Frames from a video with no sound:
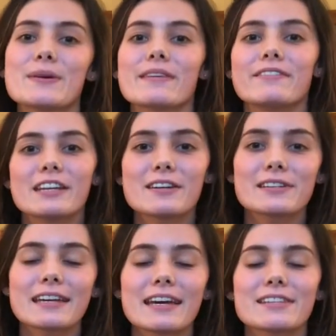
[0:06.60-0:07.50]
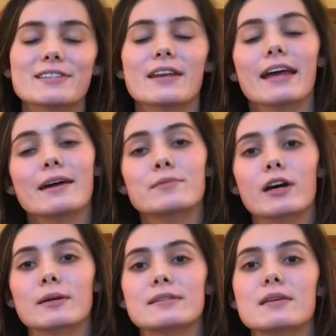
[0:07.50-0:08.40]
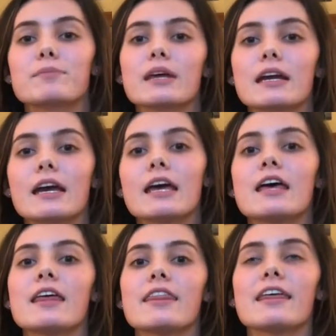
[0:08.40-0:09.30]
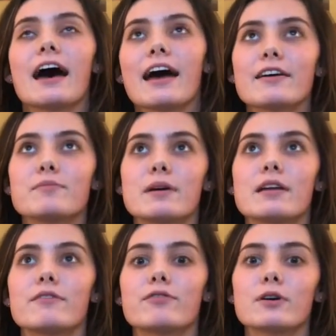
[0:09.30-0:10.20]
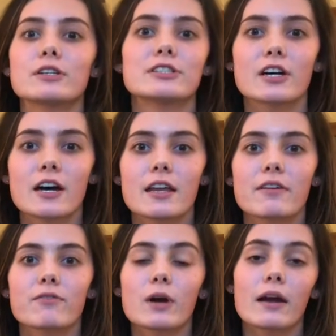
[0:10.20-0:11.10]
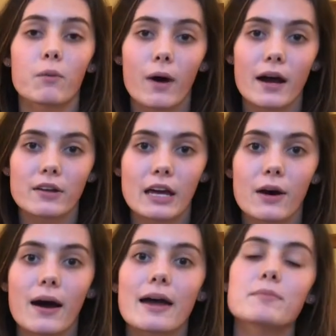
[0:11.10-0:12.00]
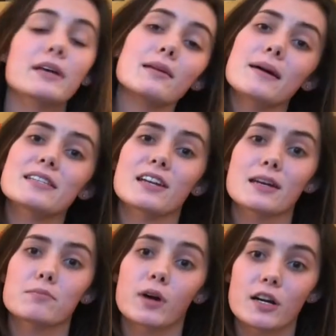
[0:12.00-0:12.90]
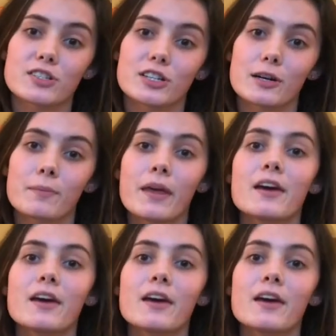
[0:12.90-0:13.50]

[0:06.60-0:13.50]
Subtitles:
the video today. So today I'm talking about something that I have been focused on for a while now. I am planning my study abroad trip.